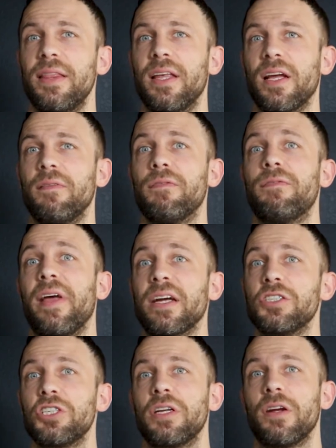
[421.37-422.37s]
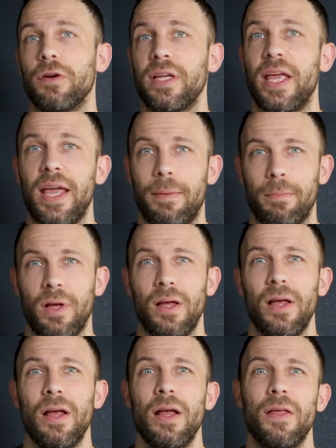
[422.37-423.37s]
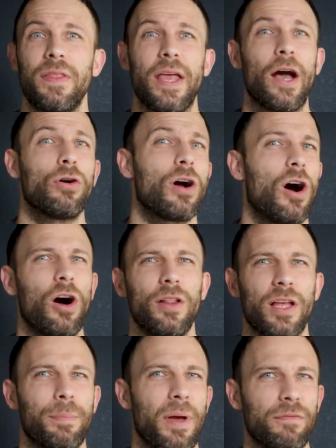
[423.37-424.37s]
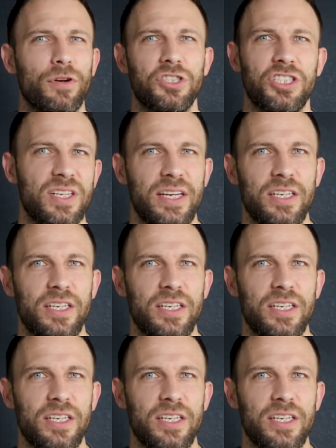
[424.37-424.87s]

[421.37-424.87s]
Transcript: in the confectionery game, the alcoholic beverages